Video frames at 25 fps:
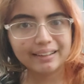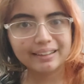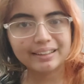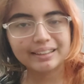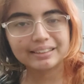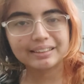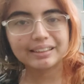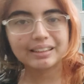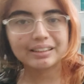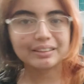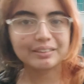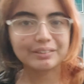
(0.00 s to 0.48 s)
He
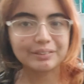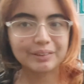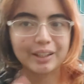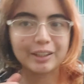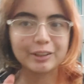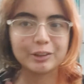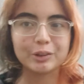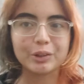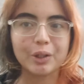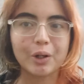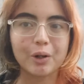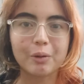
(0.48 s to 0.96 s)
started to
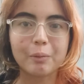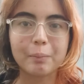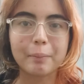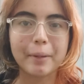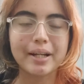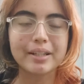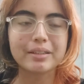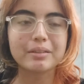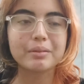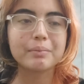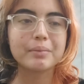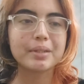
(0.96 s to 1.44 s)
like jog
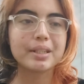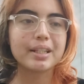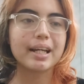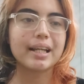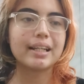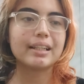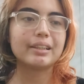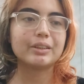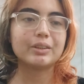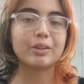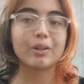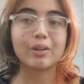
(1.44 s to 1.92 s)
back to me,
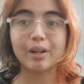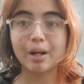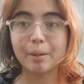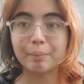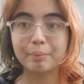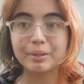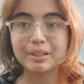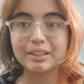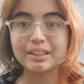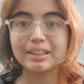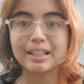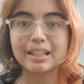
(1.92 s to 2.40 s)
and he jogged
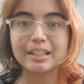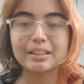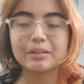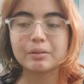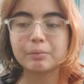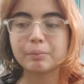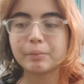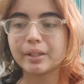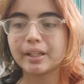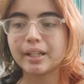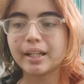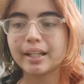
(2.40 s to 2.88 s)
up the stairs
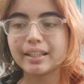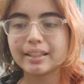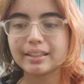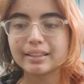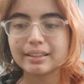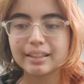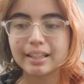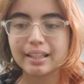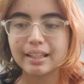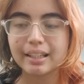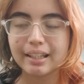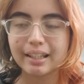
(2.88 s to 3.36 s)
to me, and he
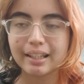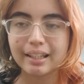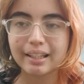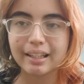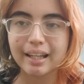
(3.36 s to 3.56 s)
said,